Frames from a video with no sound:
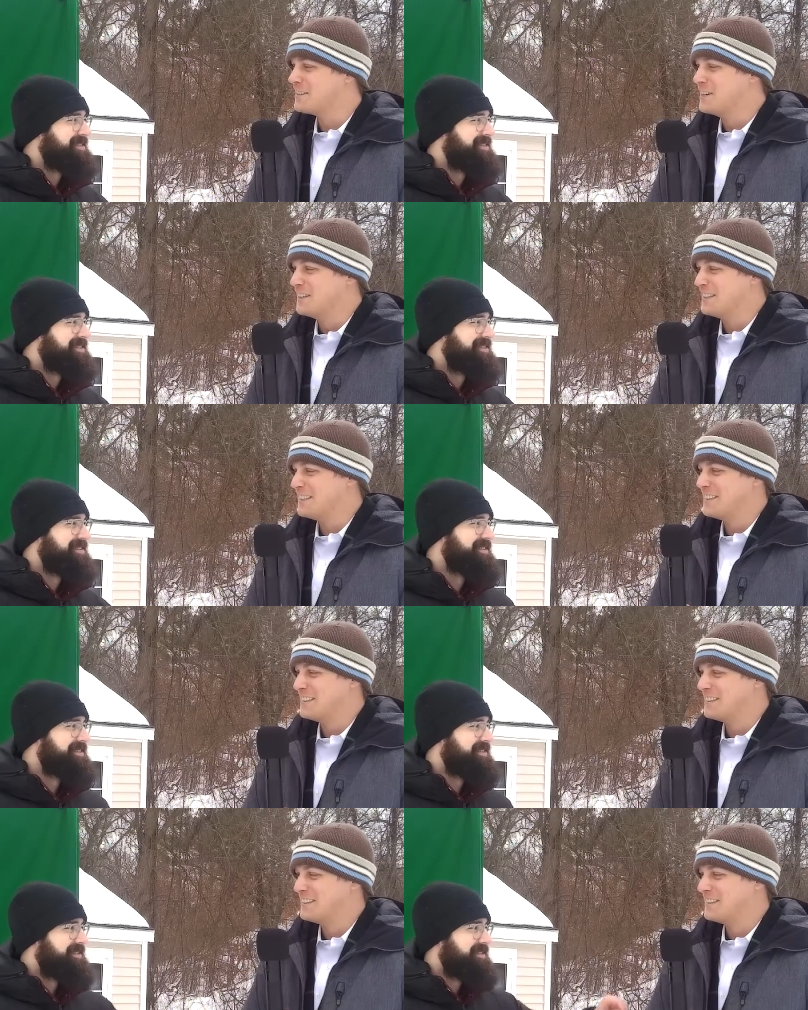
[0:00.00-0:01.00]

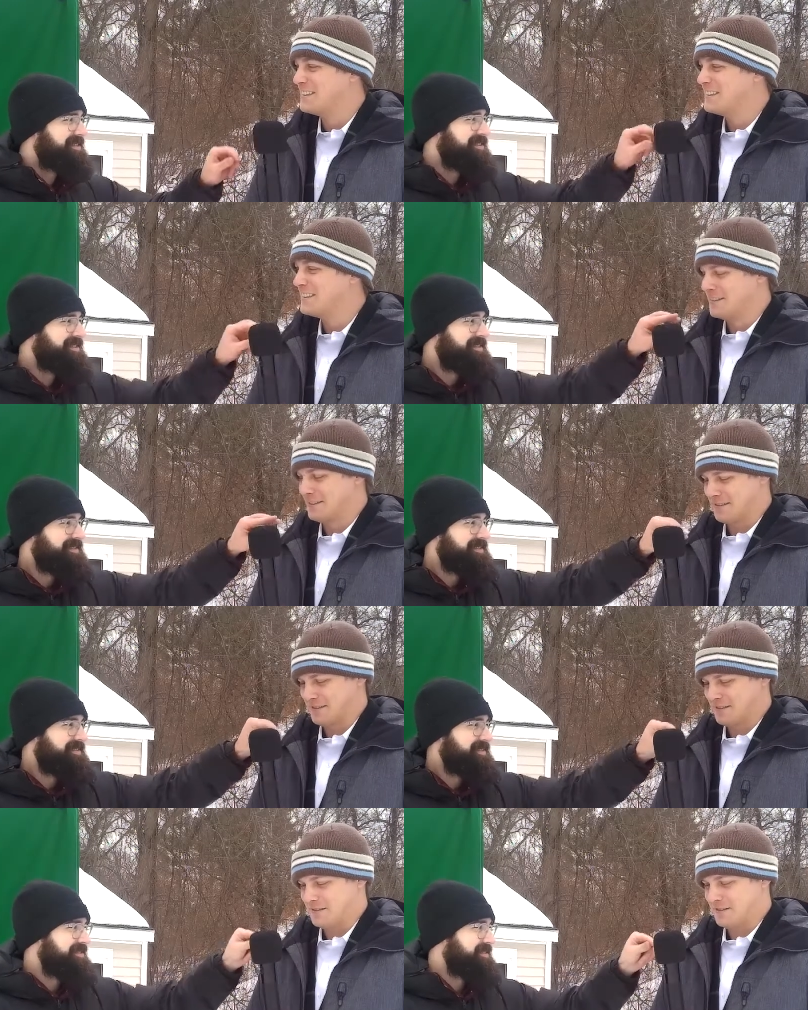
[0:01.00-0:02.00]

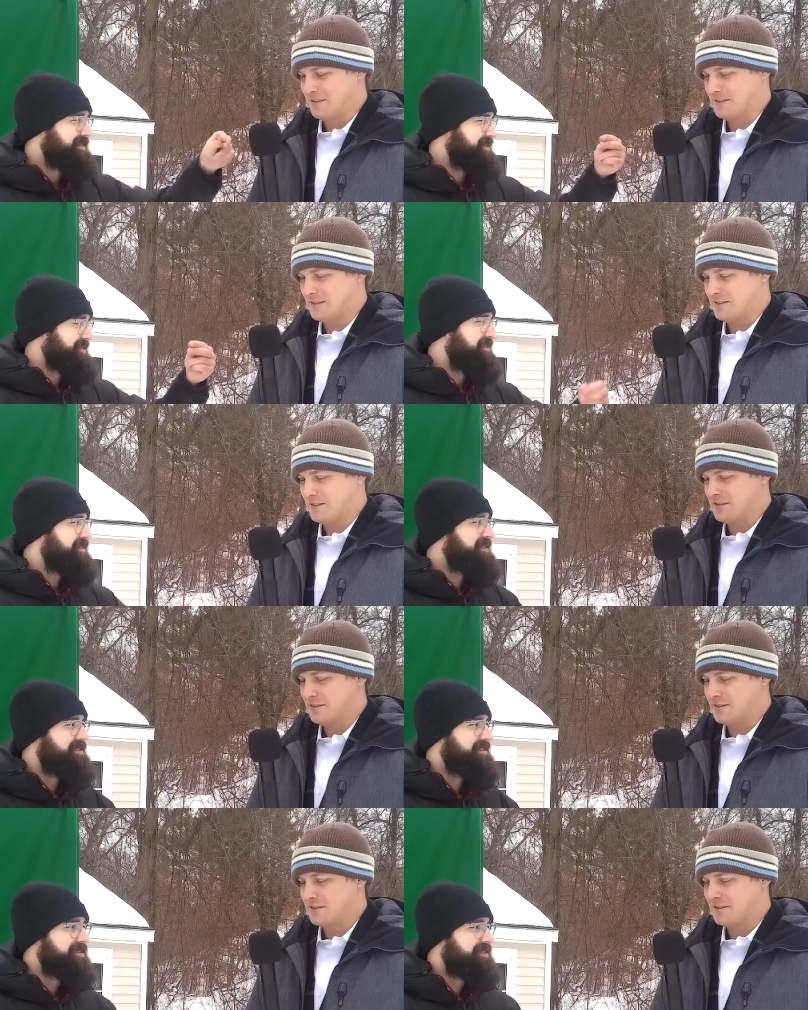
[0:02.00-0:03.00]

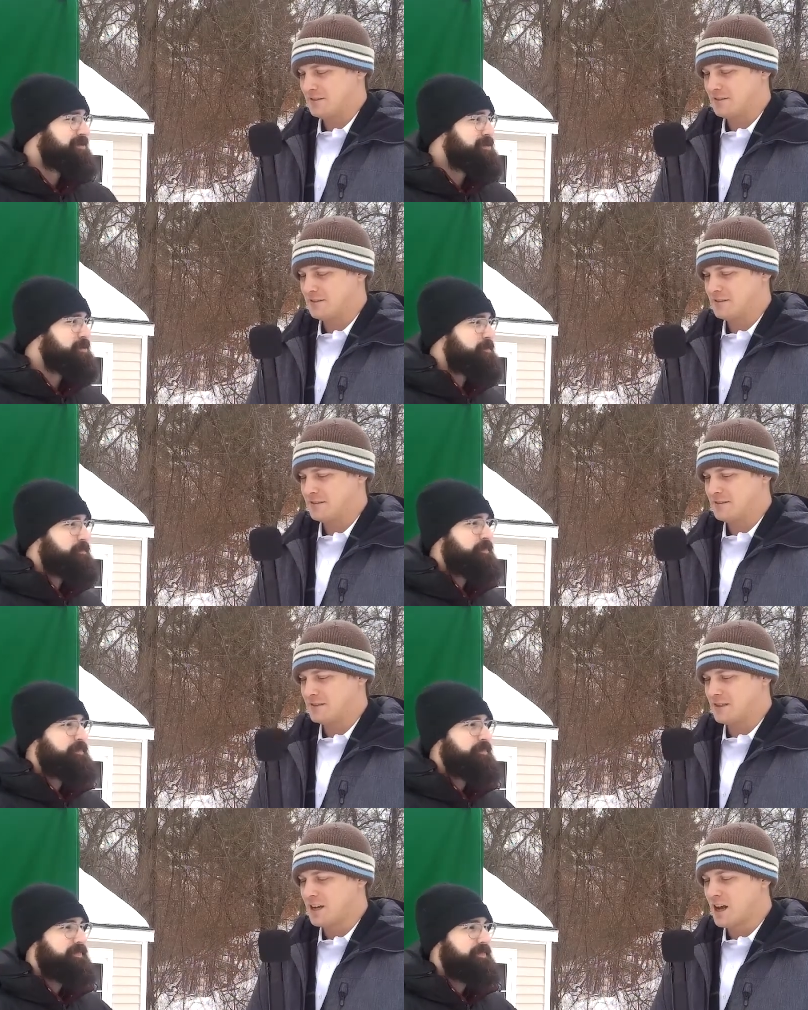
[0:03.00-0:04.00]

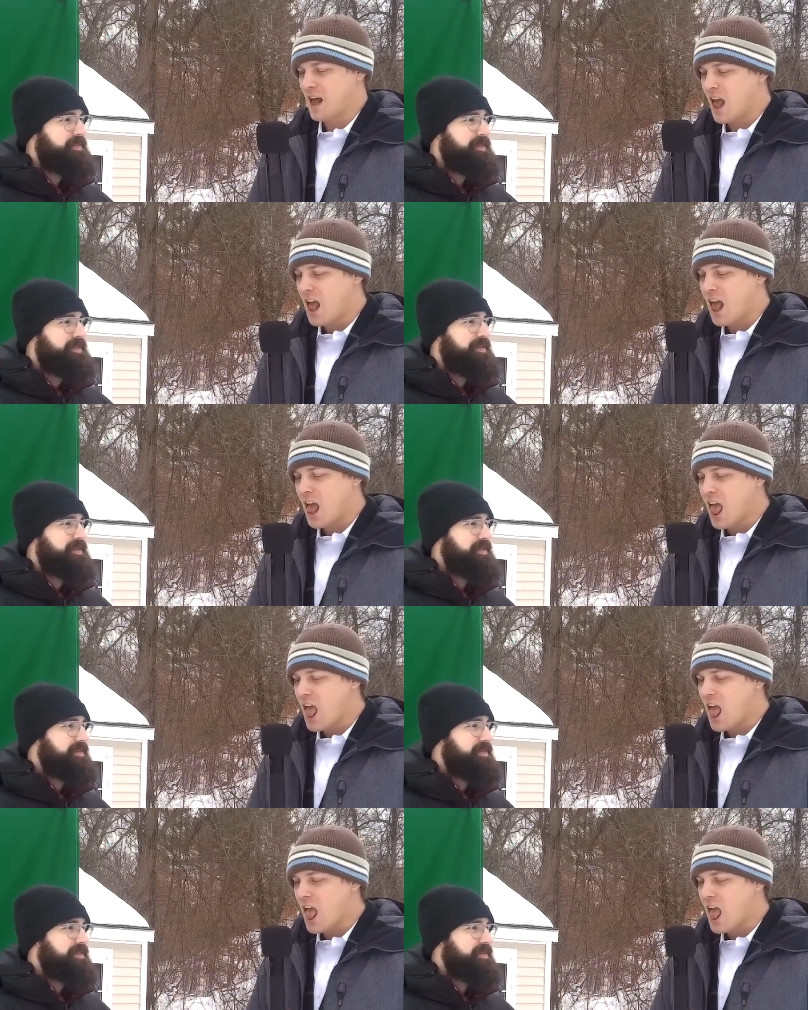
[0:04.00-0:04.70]
(silence)